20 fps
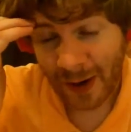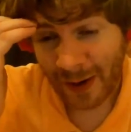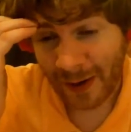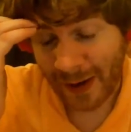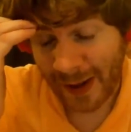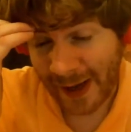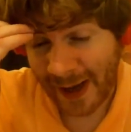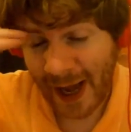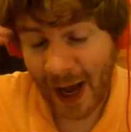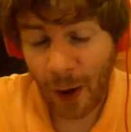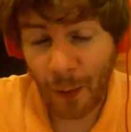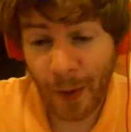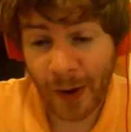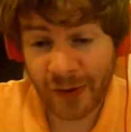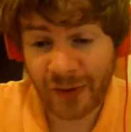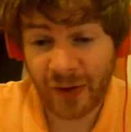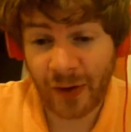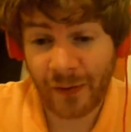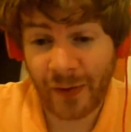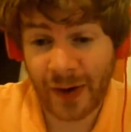like how
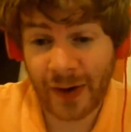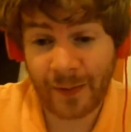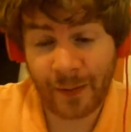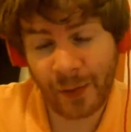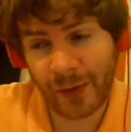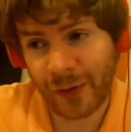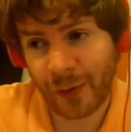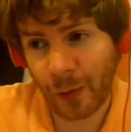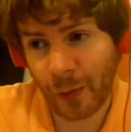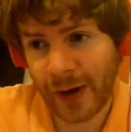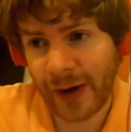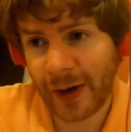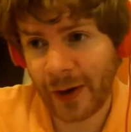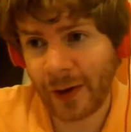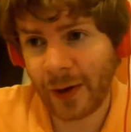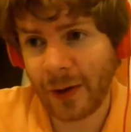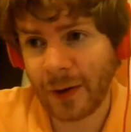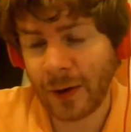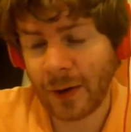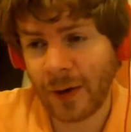much of it was real,
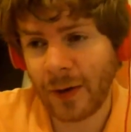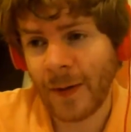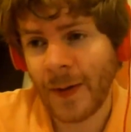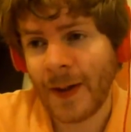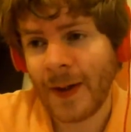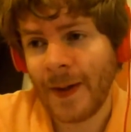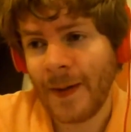or